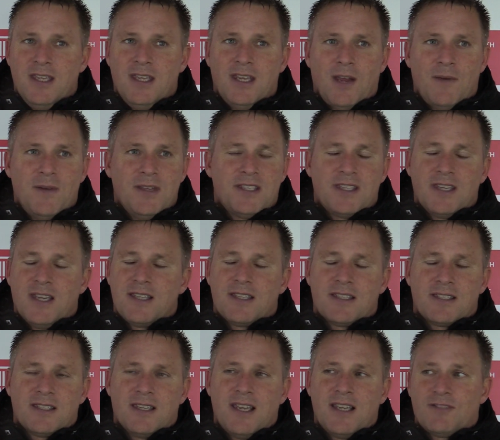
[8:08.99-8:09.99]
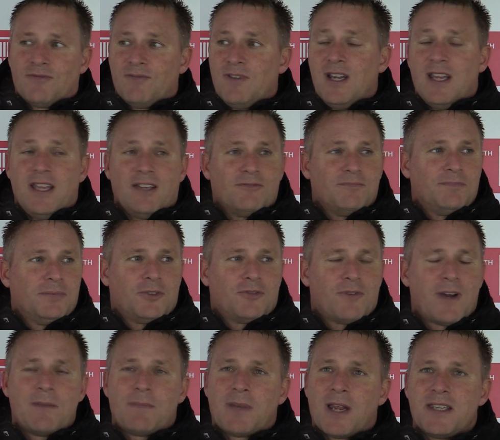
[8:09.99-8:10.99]
It's really a
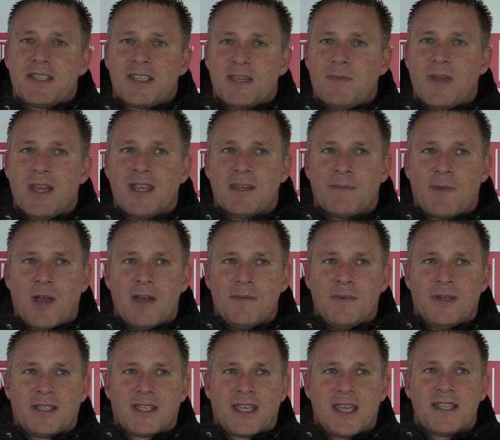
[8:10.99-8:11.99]
great place to be at the moment.